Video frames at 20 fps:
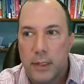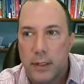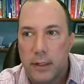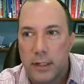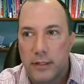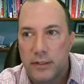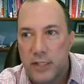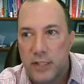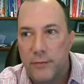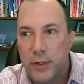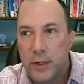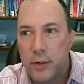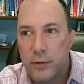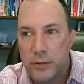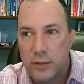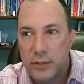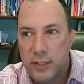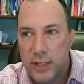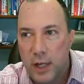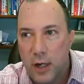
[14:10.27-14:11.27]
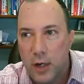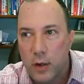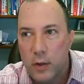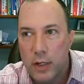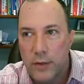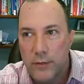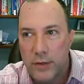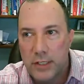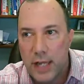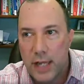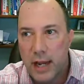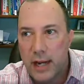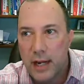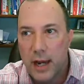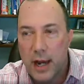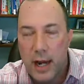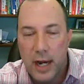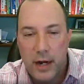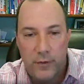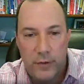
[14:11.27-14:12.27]
it's difficult to tell if it's
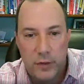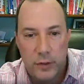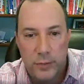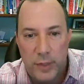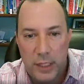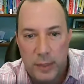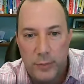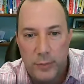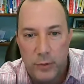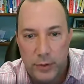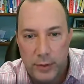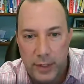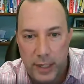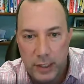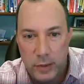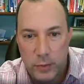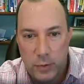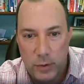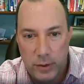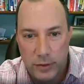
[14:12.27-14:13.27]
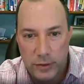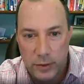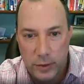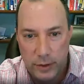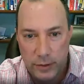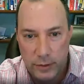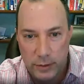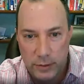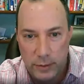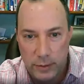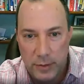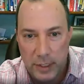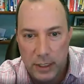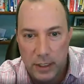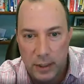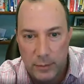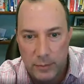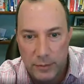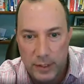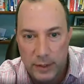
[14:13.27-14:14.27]
AI or if it's people, and that's where it starts to
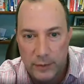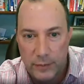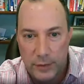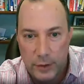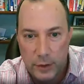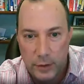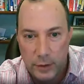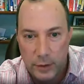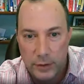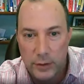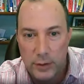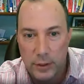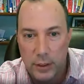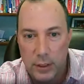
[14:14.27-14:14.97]
become difficult.